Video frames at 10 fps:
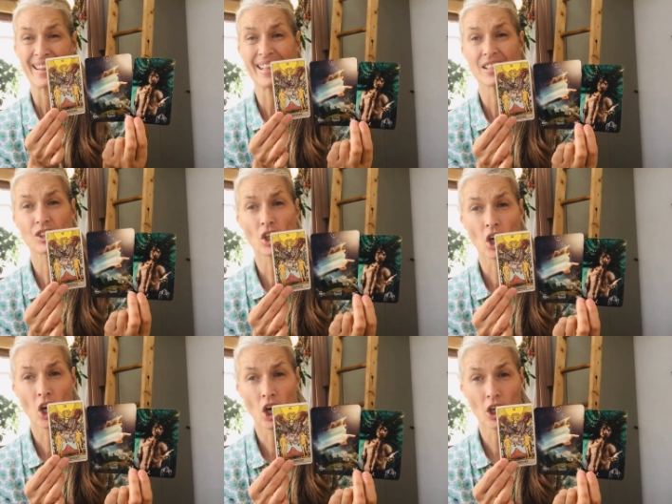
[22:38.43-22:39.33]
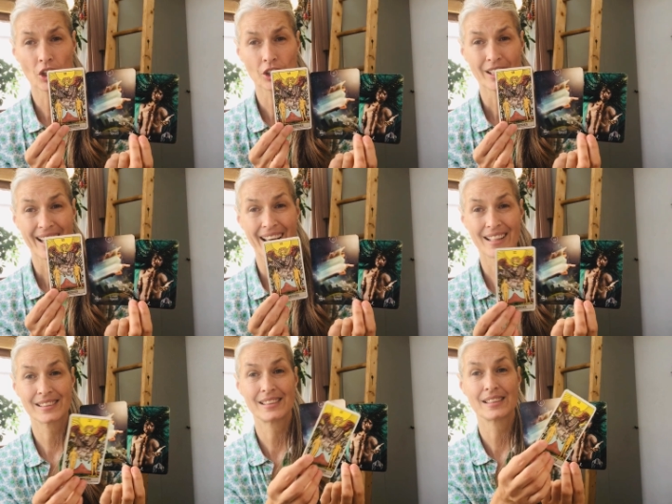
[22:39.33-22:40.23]
this card
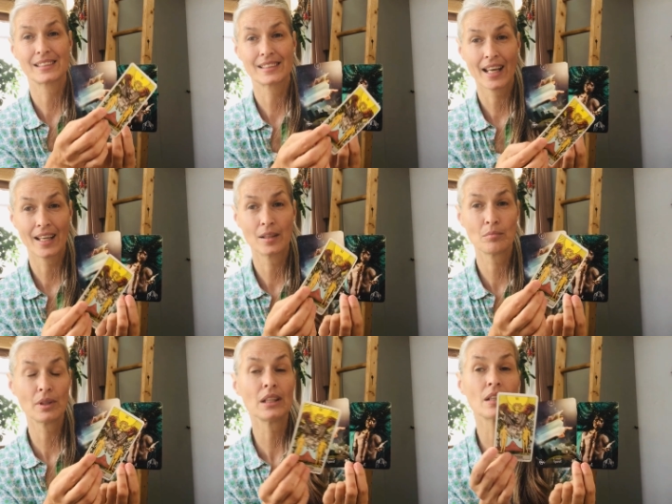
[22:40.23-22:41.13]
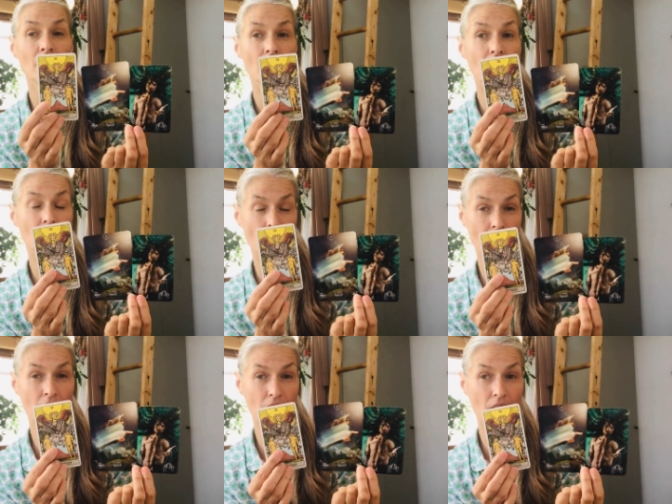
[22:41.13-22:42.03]
has the same in
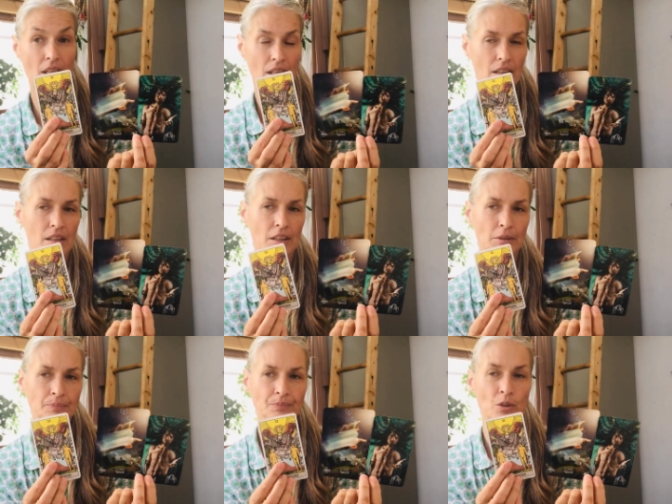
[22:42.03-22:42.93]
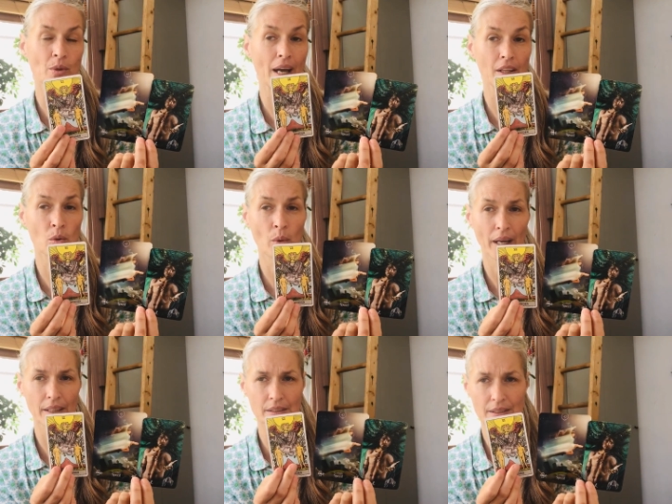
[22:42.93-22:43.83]
the um,
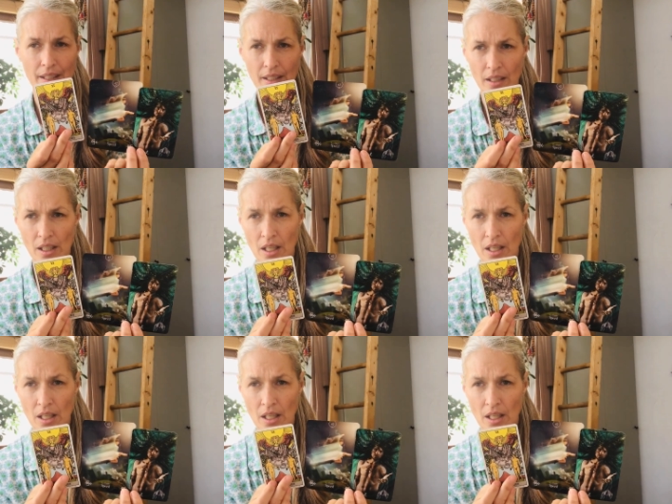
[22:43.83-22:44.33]
Rider-Waite deck.